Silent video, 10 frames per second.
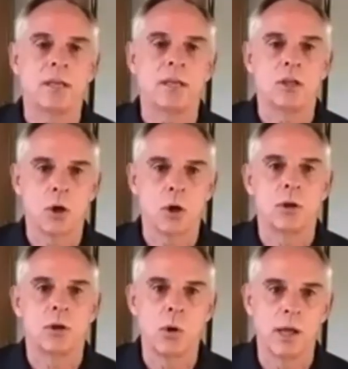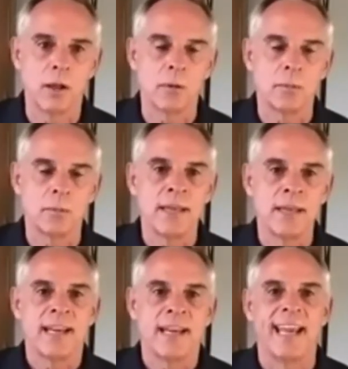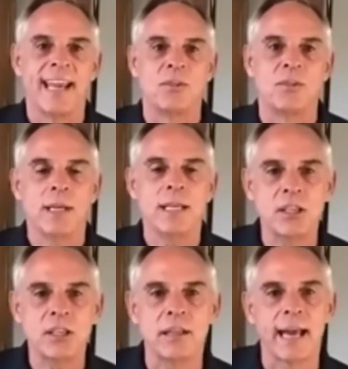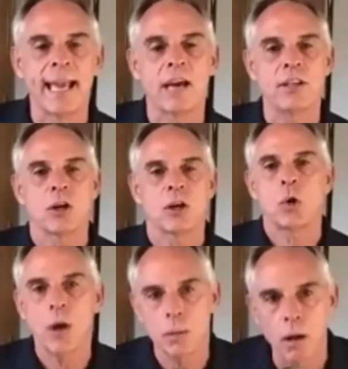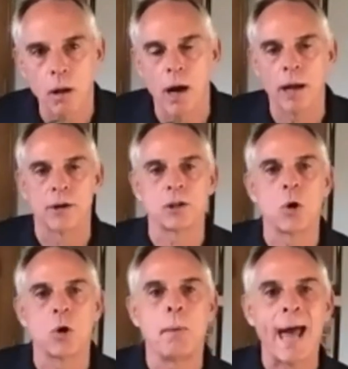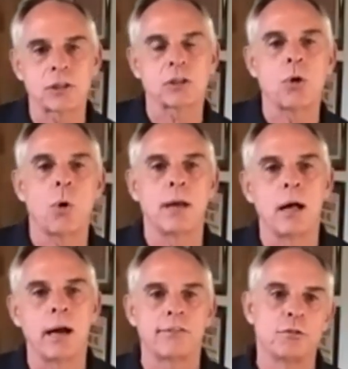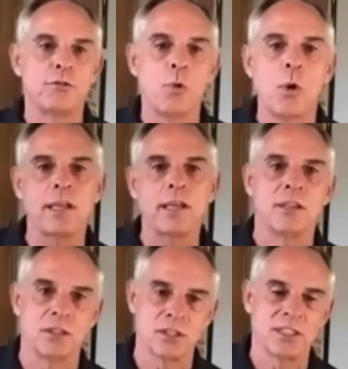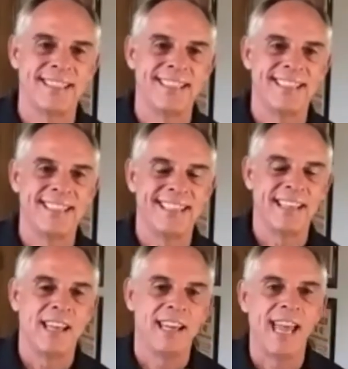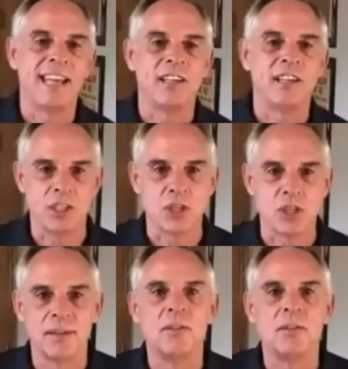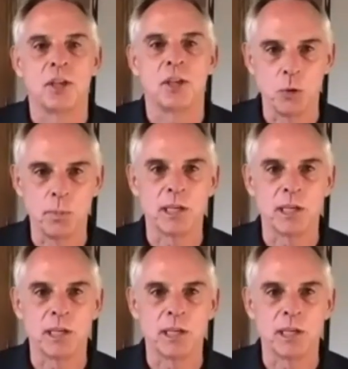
You go to Cornell. And recently I had the incredible honor to go back to Cornell after 40 years and teach the QBQ.